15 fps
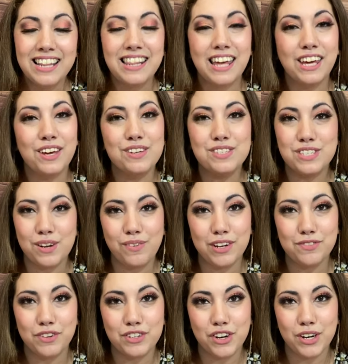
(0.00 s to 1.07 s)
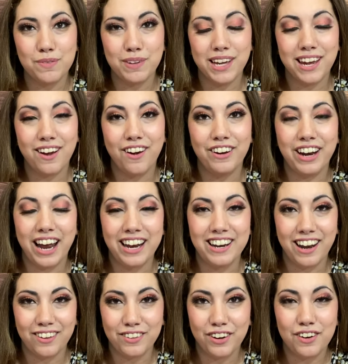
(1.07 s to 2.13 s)
Thank you so much for joining me on
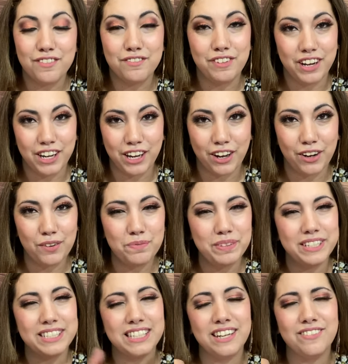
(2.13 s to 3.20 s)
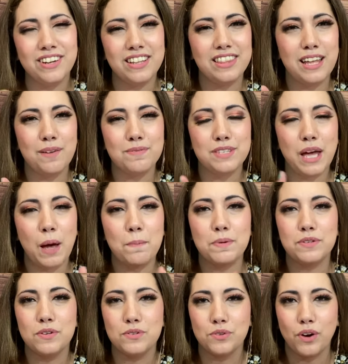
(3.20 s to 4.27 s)
another video. Please give it a thumbs up.
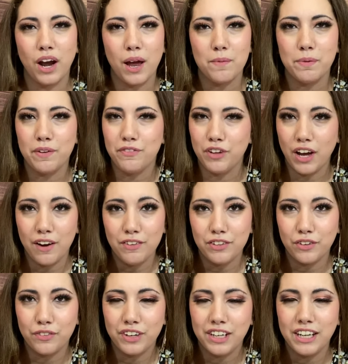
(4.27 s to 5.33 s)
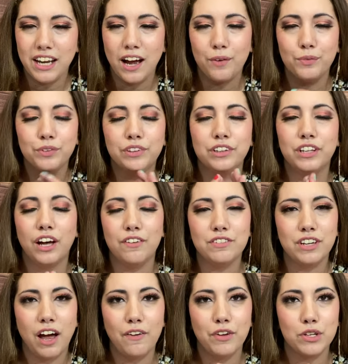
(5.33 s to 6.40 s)
Subscribe if you haven't already. I would love
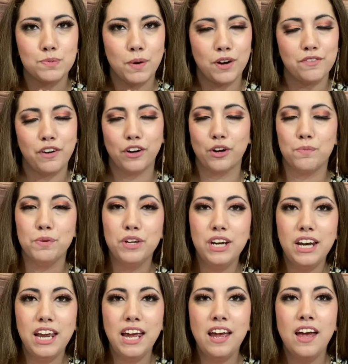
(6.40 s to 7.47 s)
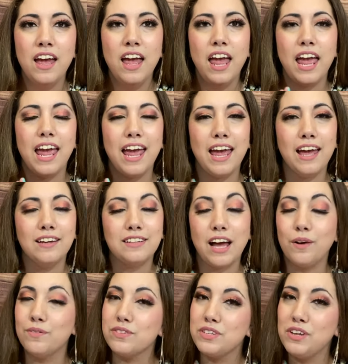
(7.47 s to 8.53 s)
to have you as part of our community. And I
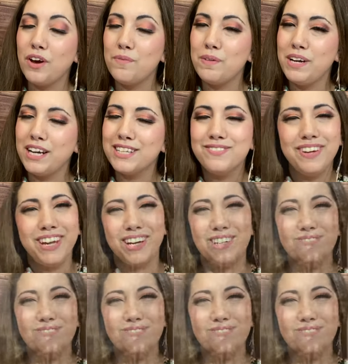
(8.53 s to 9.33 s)
will see you on my next video.